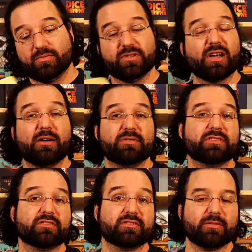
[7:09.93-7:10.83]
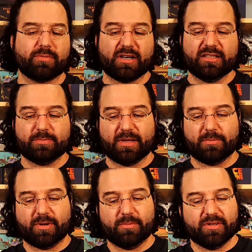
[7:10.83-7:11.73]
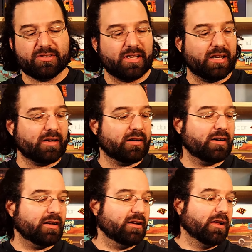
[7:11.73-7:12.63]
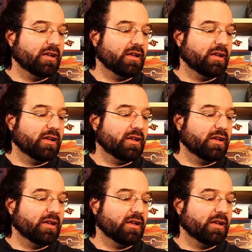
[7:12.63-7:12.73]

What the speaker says: which I was surprised by the published data on,